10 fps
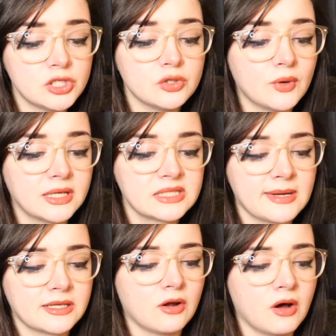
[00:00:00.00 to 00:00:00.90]
Two
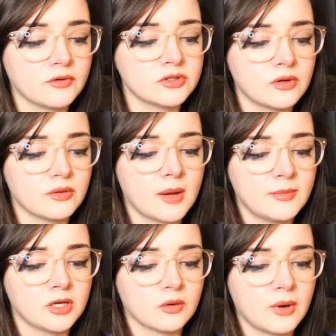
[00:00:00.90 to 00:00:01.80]
unexpected offers though
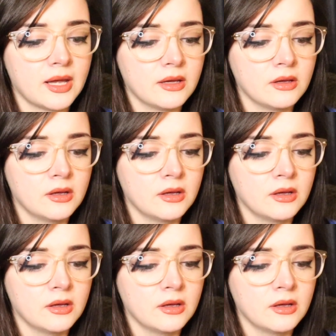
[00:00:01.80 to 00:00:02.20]
coming your way.